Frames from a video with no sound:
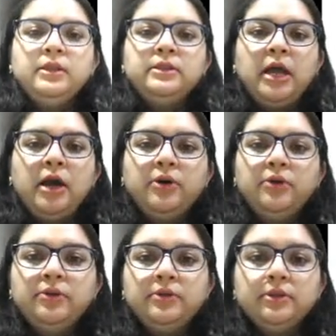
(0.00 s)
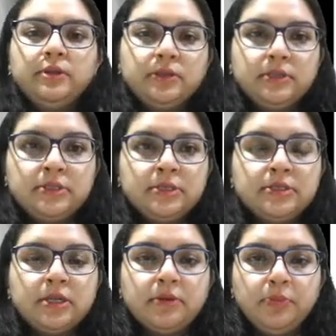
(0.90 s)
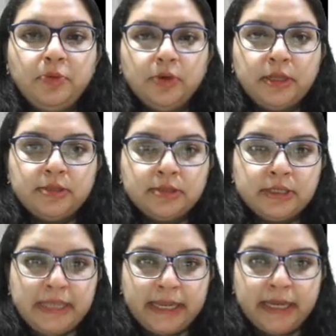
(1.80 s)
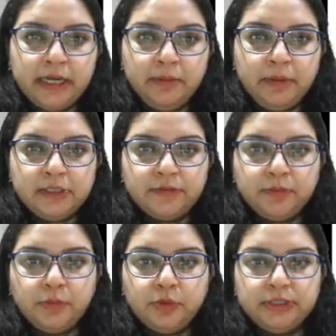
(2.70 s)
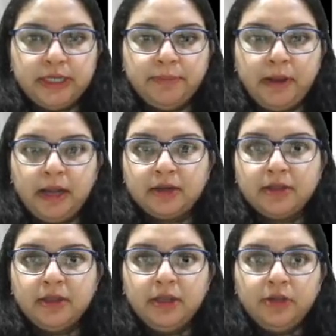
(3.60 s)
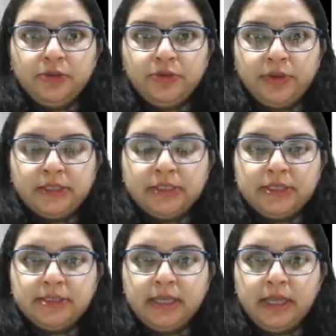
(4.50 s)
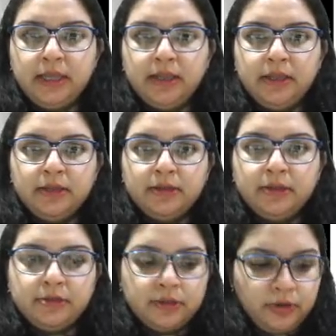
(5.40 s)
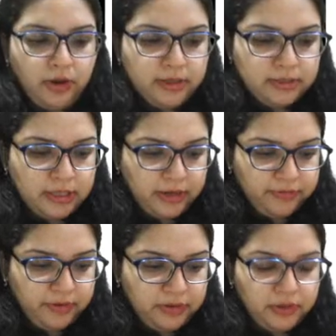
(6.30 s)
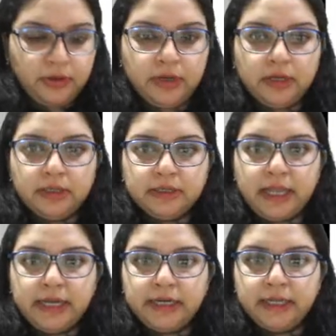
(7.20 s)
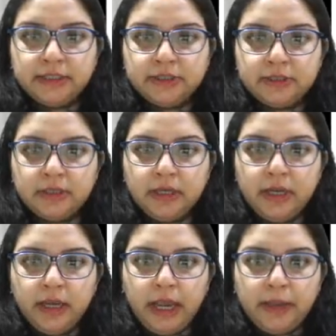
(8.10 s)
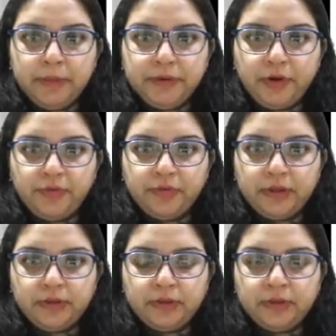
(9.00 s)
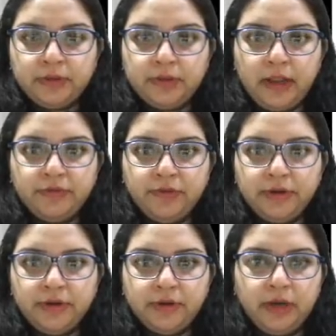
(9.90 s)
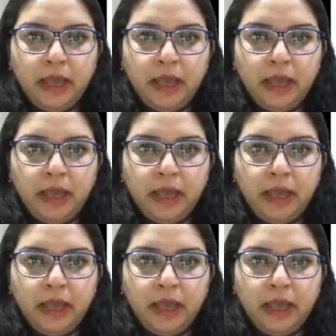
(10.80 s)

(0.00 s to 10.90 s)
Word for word: now this is the boot, this is the second image of a boot shaped heart. So you can just see there's a gross left ventricular dilatation, hypertrophy. So this is left ventricular